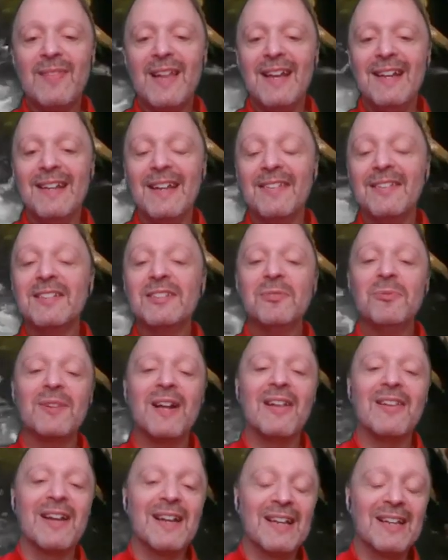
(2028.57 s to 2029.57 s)
Now this one I
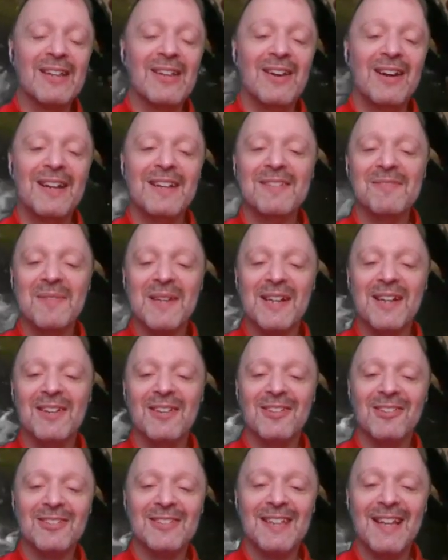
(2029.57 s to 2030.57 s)
like a lot
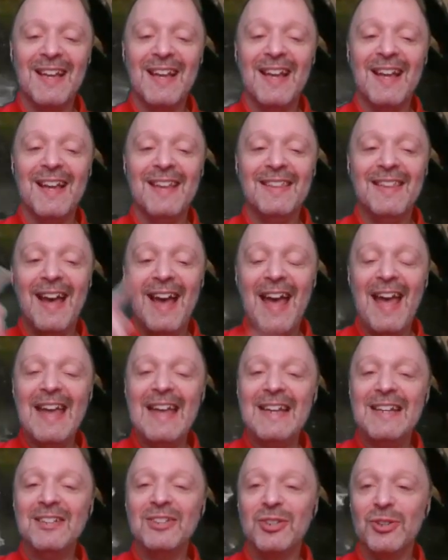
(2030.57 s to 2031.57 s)
because the
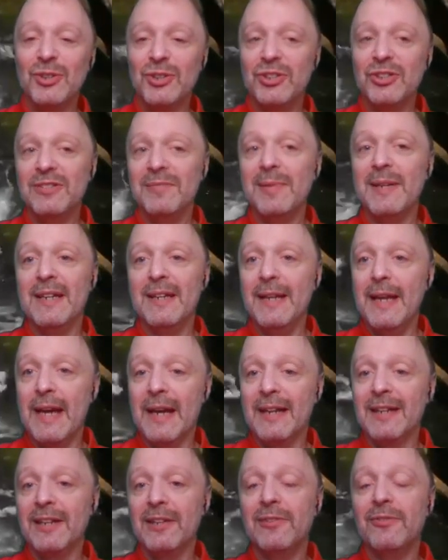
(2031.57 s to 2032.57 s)
age should be a
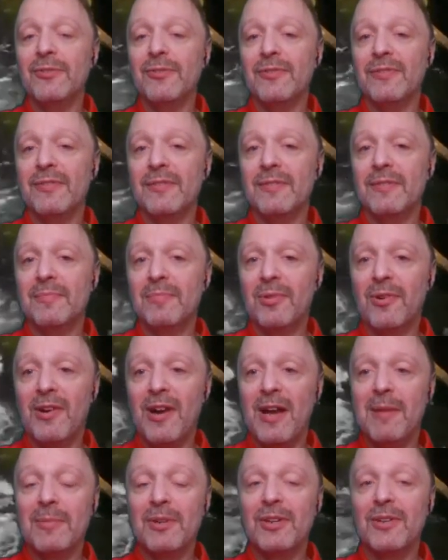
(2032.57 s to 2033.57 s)
negative
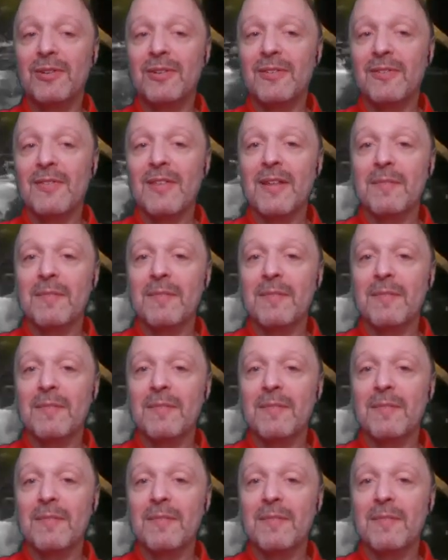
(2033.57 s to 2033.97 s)
parameter,